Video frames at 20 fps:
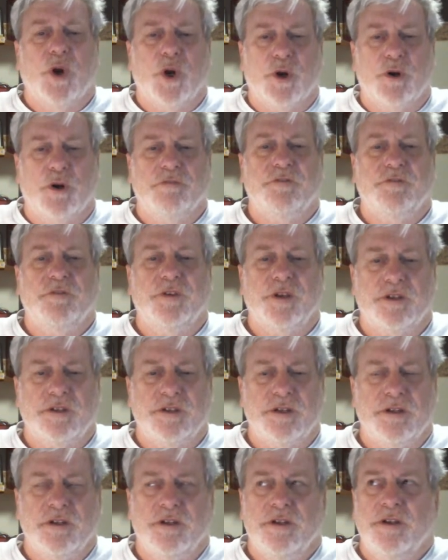
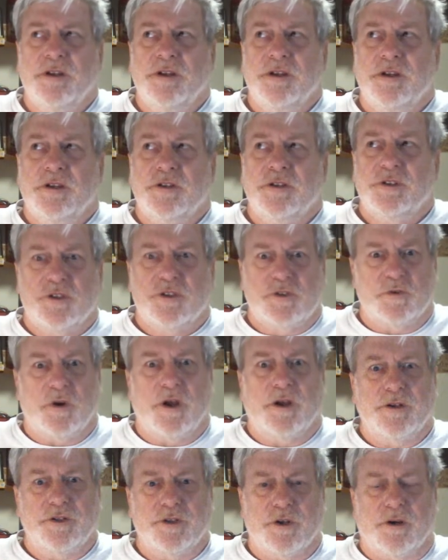perfect
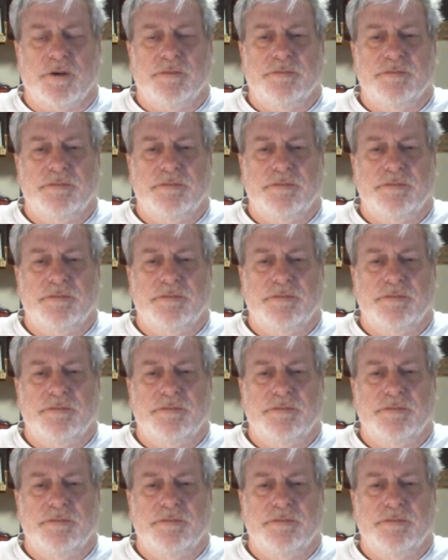structure.